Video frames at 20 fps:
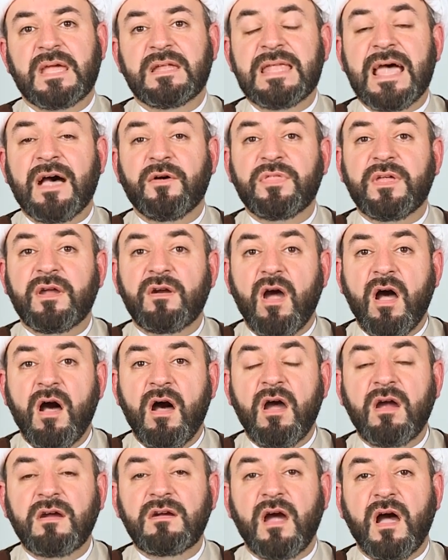Now there
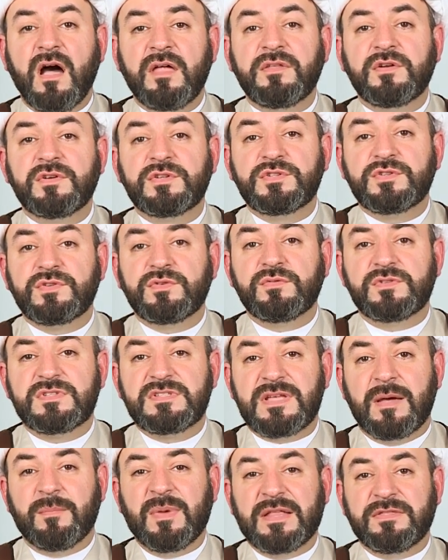are other truths
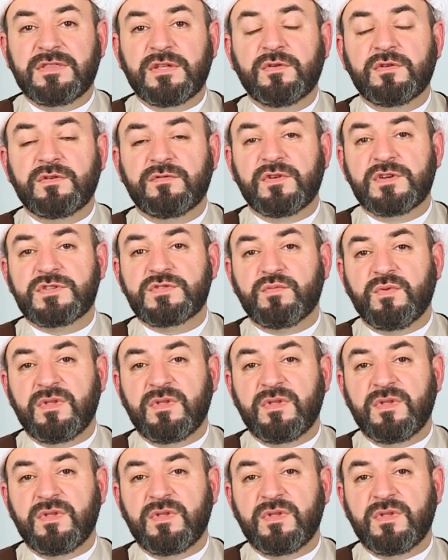about the universe